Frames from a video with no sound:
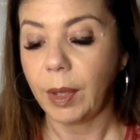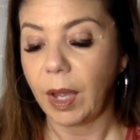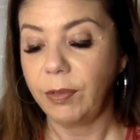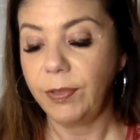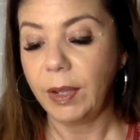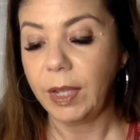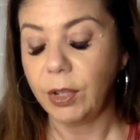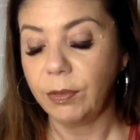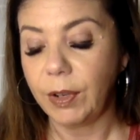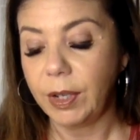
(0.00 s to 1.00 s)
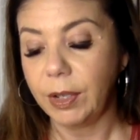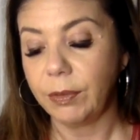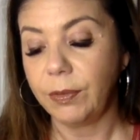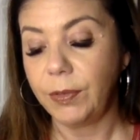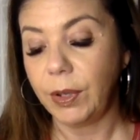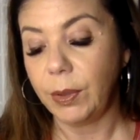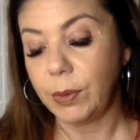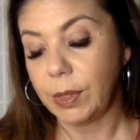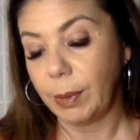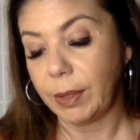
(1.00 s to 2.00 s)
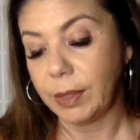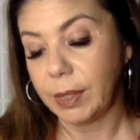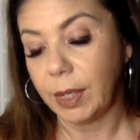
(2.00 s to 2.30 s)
I feel like you're very confused about this